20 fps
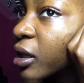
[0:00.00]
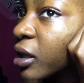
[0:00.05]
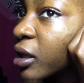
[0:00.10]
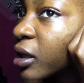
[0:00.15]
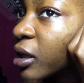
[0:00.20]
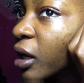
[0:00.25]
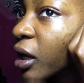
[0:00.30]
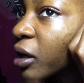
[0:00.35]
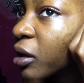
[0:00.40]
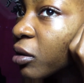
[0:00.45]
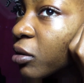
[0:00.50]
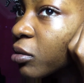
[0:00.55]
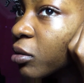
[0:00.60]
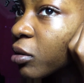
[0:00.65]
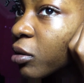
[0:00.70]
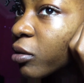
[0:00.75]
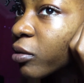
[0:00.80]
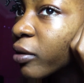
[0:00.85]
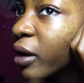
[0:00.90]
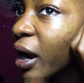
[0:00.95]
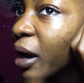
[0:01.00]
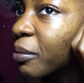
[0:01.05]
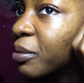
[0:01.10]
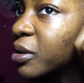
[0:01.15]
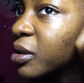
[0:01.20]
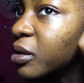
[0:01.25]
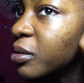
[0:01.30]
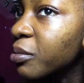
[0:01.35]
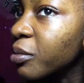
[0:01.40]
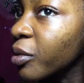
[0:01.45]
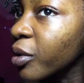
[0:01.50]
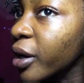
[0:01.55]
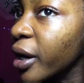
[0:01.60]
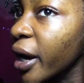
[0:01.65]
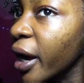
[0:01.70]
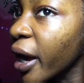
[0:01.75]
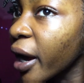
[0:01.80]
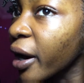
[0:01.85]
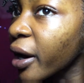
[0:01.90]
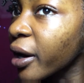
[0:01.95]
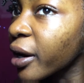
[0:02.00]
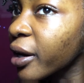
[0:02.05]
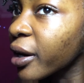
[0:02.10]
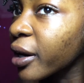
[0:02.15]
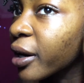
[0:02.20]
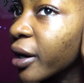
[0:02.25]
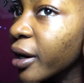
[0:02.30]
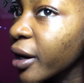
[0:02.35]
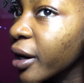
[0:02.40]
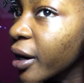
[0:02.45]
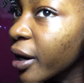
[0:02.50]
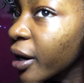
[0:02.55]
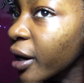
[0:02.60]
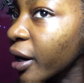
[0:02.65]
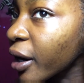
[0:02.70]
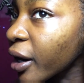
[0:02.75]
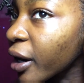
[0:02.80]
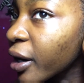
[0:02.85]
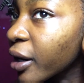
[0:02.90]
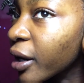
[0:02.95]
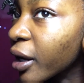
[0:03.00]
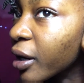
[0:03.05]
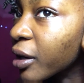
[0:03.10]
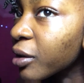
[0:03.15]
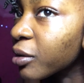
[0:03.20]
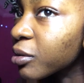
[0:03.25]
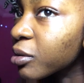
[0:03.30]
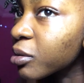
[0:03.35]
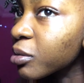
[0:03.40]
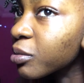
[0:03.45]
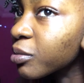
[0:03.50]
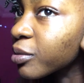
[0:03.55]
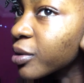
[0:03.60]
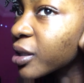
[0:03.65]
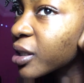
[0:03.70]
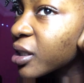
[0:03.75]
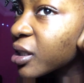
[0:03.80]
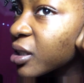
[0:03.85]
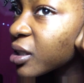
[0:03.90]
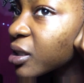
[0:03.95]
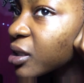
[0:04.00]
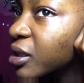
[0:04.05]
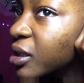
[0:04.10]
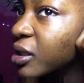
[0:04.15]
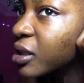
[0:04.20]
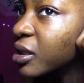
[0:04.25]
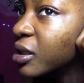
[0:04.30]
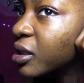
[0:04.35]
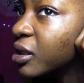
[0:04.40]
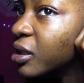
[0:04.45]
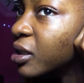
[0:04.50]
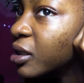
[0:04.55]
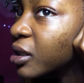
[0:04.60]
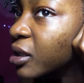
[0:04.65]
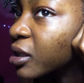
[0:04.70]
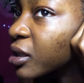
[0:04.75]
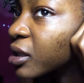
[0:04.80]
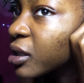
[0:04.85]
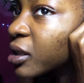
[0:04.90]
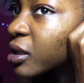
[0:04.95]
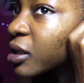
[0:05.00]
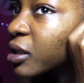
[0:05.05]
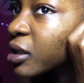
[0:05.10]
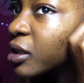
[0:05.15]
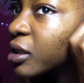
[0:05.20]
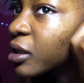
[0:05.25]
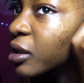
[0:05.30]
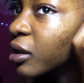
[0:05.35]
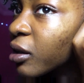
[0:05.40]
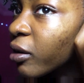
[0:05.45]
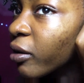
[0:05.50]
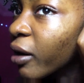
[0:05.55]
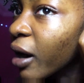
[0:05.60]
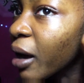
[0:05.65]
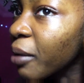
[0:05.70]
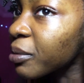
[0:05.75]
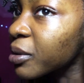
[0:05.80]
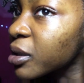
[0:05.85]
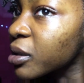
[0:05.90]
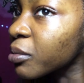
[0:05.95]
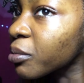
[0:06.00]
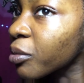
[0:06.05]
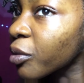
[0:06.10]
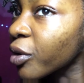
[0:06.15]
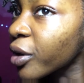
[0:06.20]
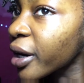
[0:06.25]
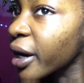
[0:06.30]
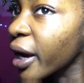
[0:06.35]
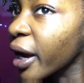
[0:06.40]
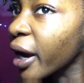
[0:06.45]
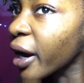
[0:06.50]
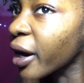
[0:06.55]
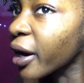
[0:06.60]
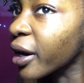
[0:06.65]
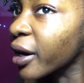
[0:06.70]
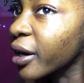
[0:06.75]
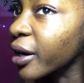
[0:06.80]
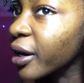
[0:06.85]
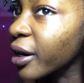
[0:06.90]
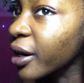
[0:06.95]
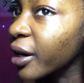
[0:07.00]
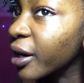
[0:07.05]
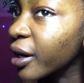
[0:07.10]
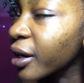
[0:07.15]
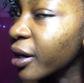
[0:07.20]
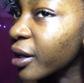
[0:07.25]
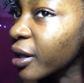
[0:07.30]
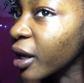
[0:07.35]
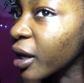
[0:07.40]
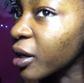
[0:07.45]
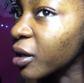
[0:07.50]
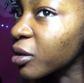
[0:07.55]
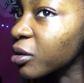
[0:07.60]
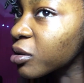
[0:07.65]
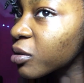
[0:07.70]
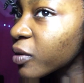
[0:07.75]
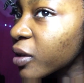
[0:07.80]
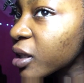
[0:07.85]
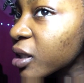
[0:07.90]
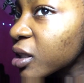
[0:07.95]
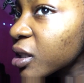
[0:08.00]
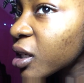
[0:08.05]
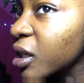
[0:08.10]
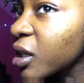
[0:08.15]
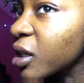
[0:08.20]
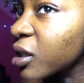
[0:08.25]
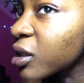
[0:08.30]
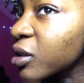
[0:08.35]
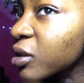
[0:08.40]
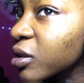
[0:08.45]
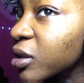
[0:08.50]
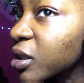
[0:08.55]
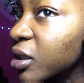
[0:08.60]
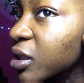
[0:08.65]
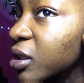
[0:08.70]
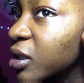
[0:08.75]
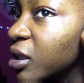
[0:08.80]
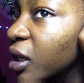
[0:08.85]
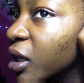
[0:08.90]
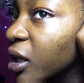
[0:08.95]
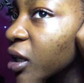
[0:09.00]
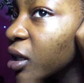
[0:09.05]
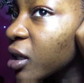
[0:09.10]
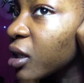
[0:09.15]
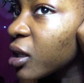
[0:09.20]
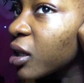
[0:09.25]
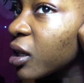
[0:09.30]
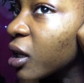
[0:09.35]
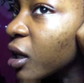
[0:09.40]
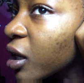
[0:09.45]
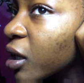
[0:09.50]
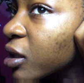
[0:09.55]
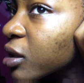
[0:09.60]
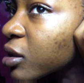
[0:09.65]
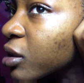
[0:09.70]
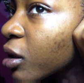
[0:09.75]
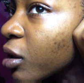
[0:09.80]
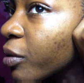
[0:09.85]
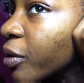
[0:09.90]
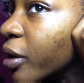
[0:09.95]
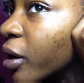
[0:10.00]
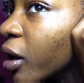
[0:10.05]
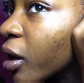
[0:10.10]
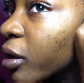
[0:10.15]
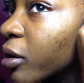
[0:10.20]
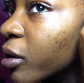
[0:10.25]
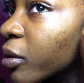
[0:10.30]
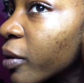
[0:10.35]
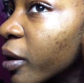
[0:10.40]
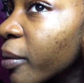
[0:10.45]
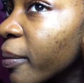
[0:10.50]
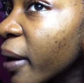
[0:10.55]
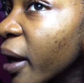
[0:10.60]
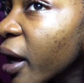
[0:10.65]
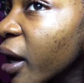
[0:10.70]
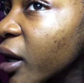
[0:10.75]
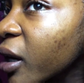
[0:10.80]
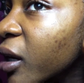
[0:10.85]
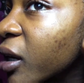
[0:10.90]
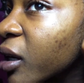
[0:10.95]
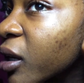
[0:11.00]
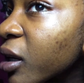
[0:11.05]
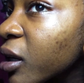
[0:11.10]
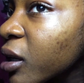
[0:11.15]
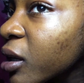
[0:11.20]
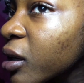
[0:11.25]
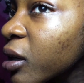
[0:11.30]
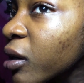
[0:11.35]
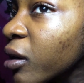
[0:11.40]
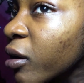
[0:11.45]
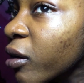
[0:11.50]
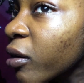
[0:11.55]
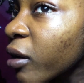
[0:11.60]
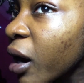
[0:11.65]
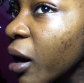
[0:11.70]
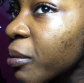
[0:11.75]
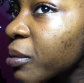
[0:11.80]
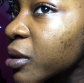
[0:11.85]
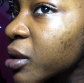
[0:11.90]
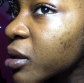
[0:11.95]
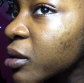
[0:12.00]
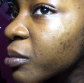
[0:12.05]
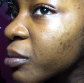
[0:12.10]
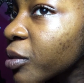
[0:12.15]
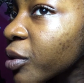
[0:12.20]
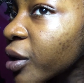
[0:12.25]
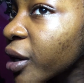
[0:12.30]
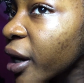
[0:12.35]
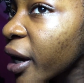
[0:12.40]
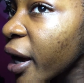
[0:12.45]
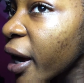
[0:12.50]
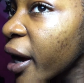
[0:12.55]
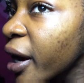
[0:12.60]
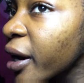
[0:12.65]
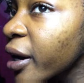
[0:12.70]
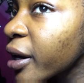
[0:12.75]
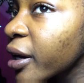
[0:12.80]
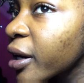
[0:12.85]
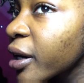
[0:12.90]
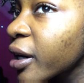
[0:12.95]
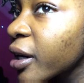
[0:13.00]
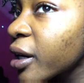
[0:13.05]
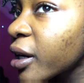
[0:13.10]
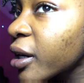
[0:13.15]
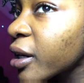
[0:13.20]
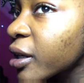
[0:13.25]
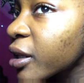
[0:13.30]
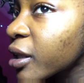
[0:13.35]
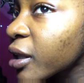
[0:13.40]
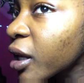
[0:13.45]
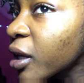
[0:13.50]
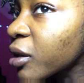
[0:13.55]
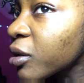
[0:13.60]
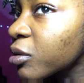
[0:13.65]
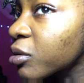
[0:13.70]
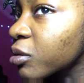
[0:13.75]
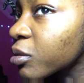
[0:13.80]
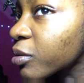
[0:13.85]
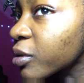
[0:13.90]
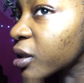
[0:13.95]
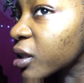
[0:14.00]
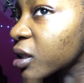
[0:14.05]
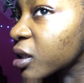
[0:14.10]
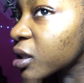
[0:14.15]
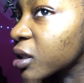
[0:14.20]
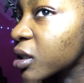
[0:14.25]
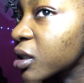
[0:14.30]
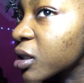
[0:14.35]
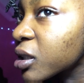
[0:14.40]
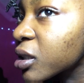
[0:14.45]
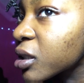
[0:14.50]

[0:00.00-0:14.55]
Then you grab some more hair, and then you twist. Grab some more hair, and you twist. As you can see, it's going all the way back. Grab some more hair, and you twist.